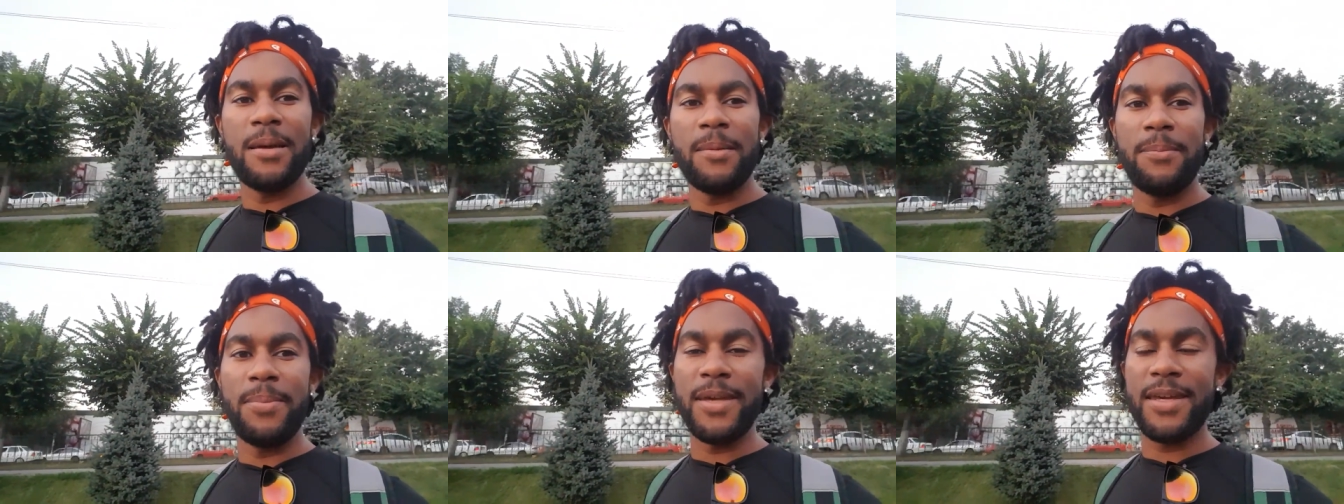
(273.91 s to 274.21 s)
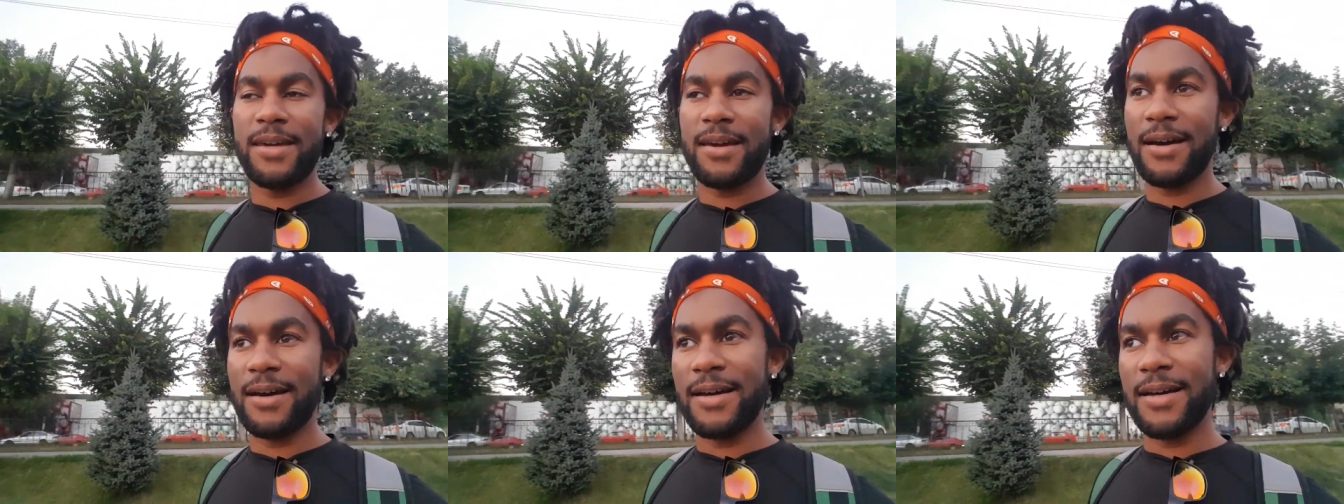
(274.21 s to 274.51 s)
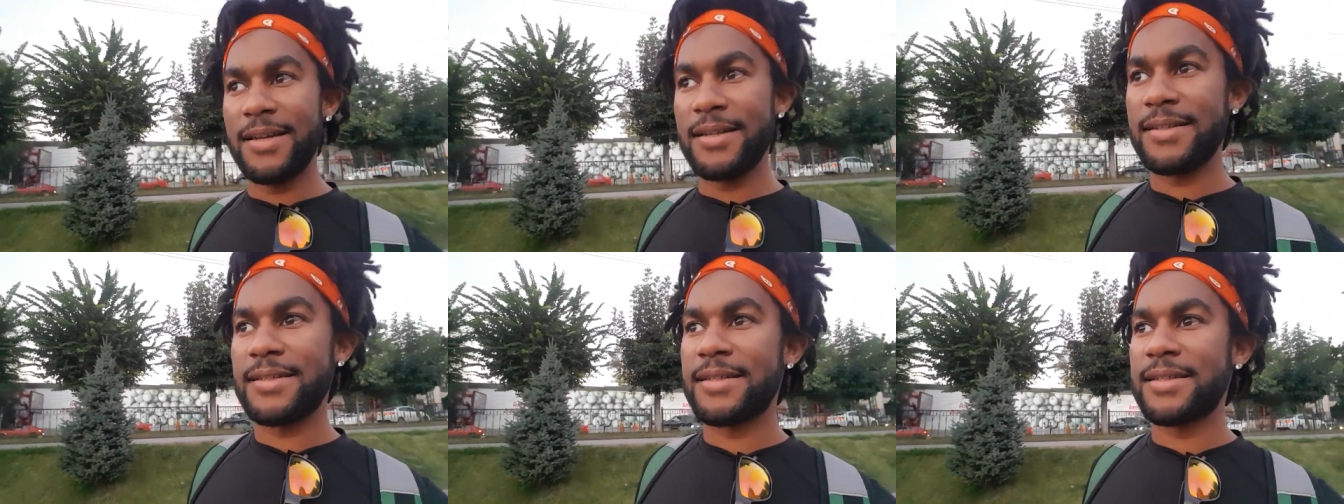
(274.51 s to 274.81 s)

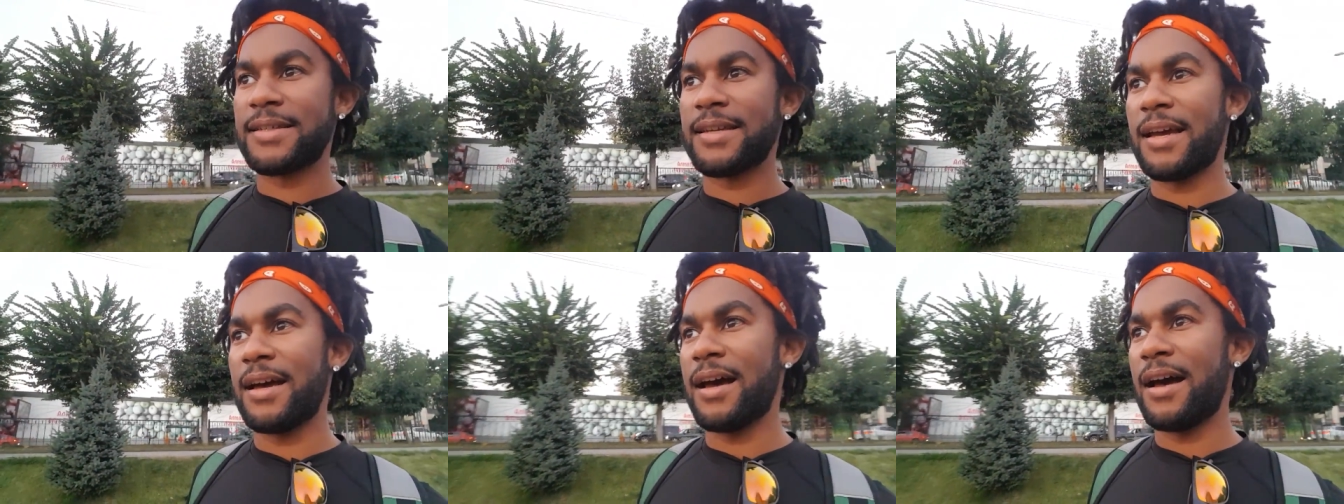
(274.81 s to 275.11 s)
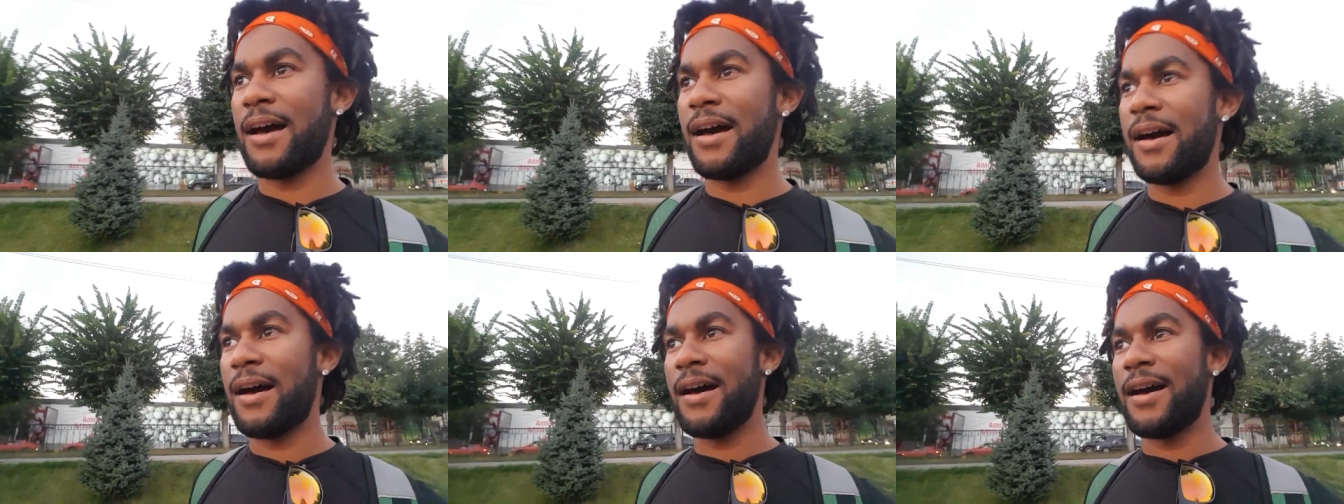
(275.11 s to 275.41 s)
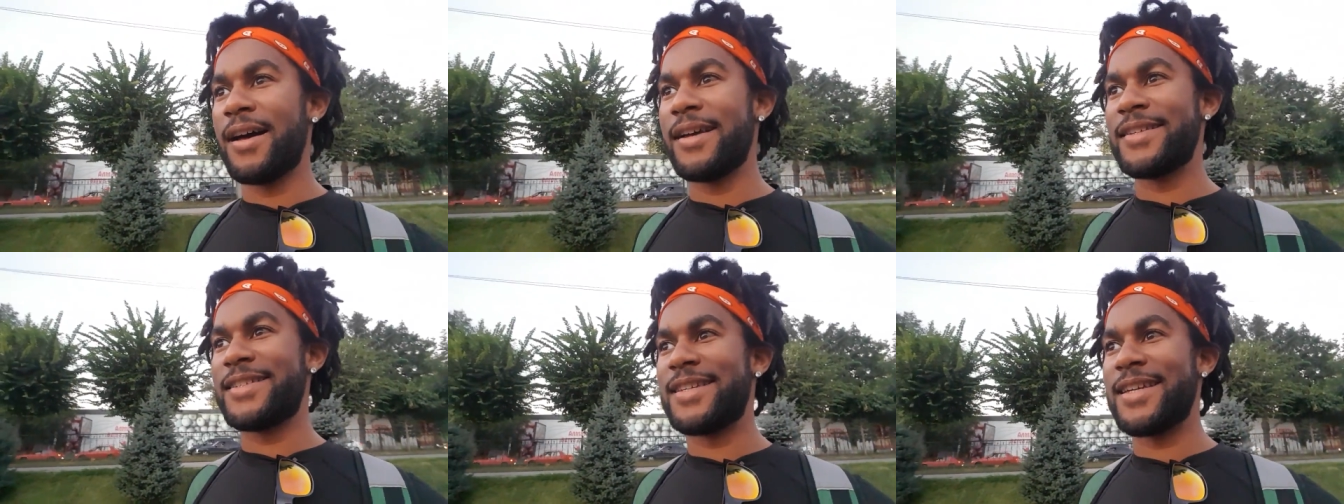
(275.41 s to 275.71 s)
because
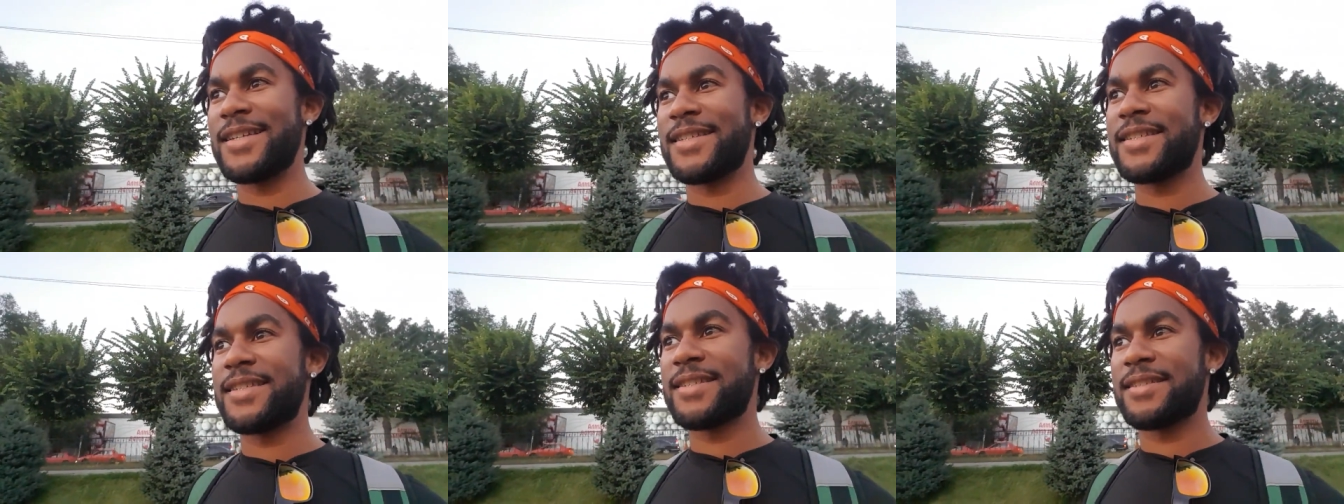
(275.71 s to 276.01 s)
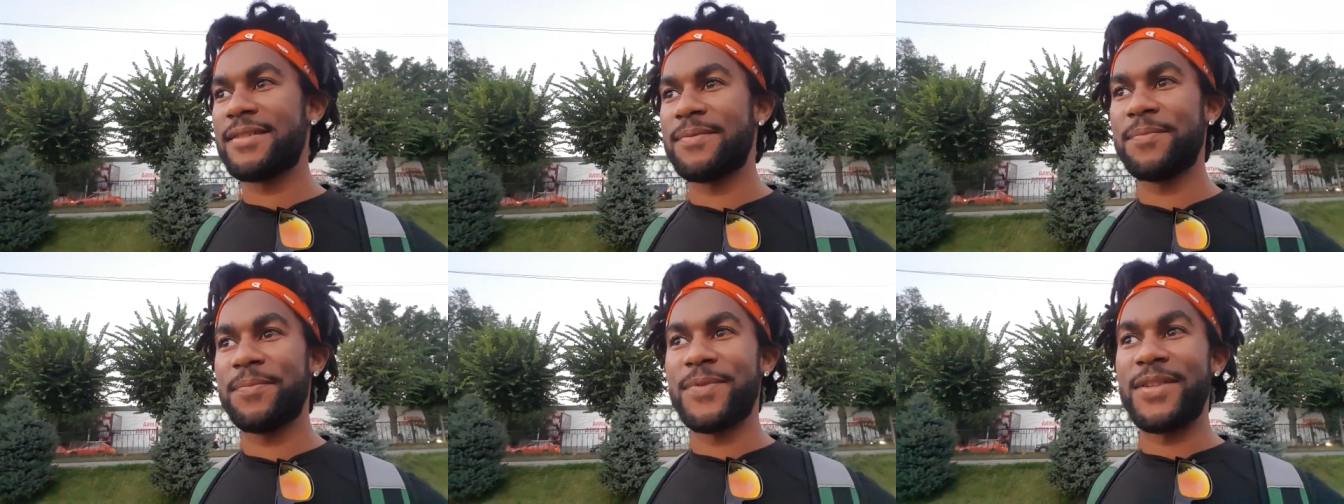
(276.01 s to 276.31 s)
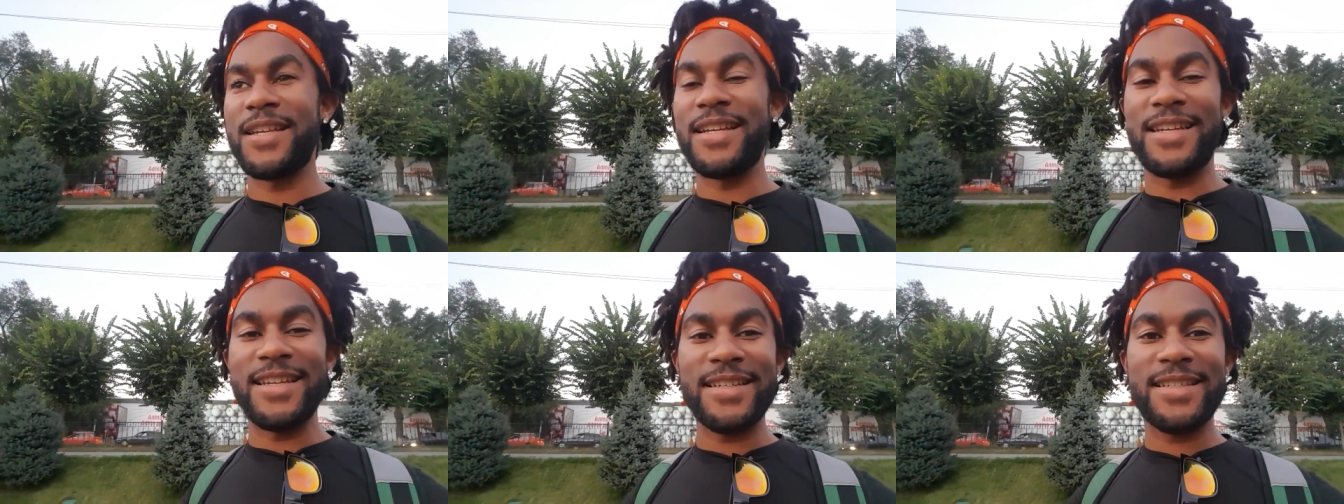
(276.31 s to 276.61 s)
just
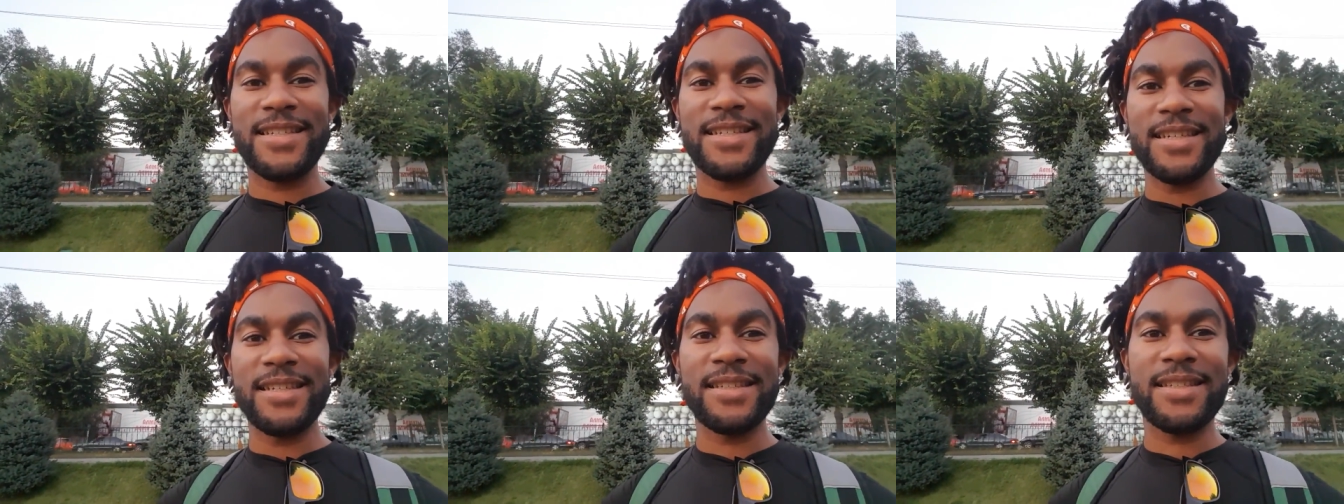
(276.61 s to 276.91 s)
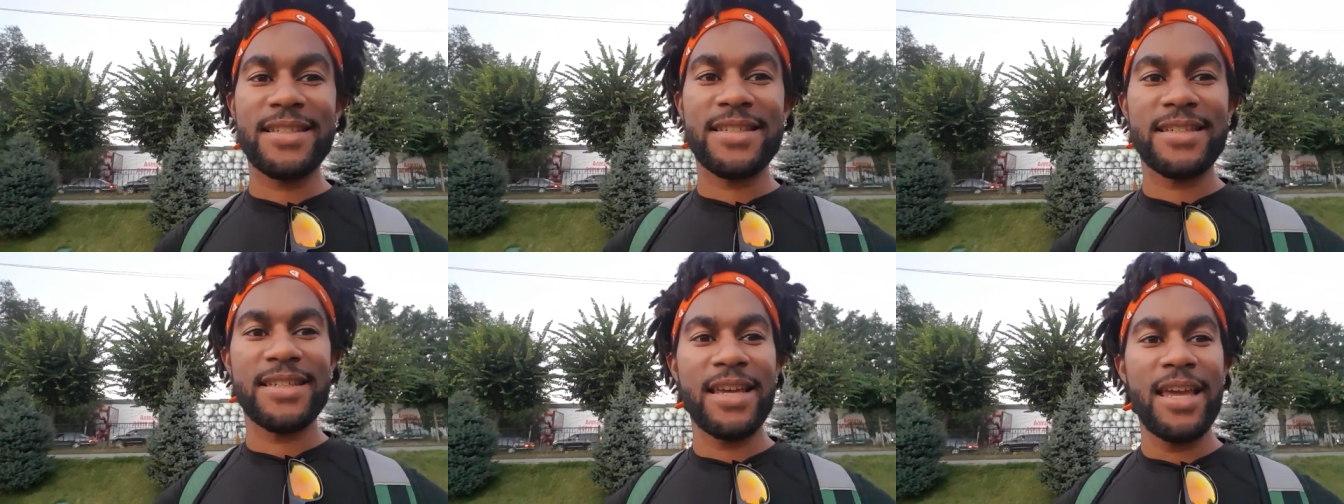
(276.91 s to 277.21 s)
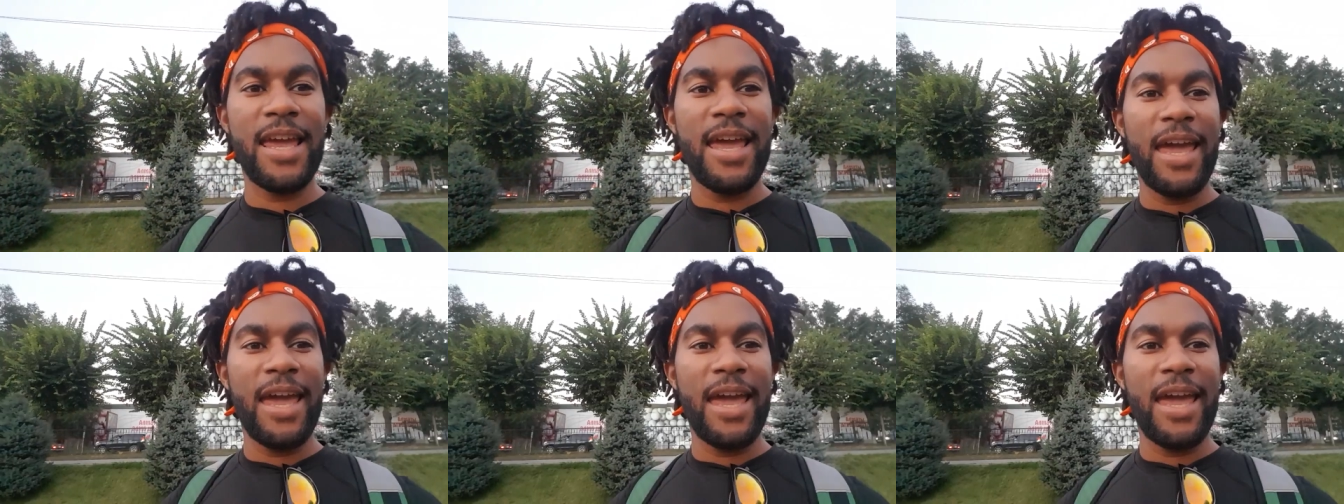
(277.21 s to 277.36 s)
the distance